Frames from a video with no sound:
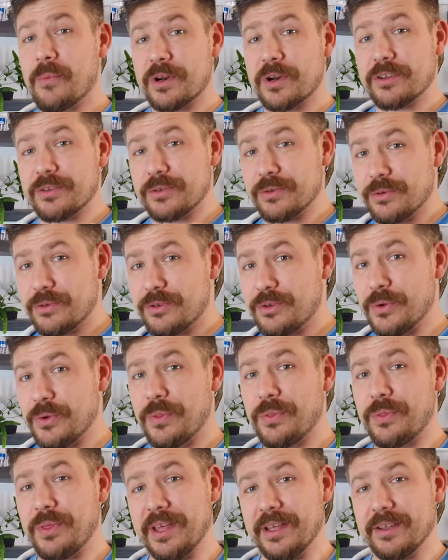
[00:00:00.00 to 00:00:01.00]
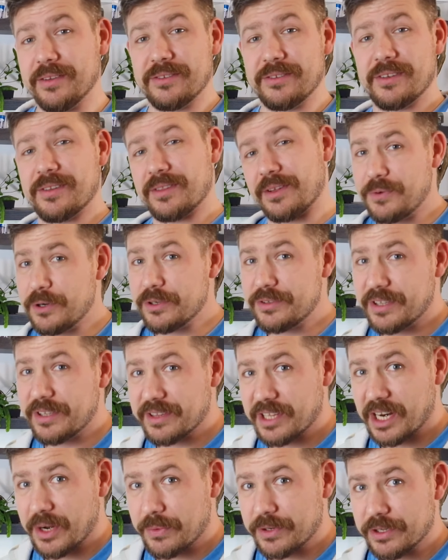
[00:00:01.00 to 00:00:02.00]
I want to do two things. The first
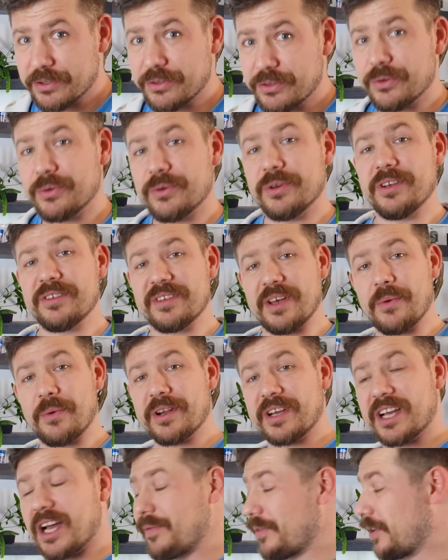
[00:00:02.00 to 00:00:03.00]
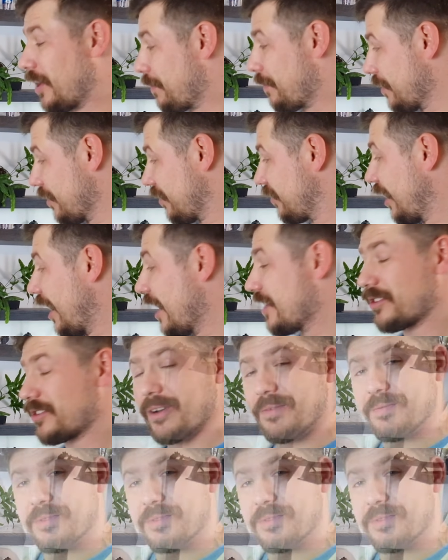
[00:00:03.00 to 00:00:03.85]
thing that I want to do is I want to cover up the sides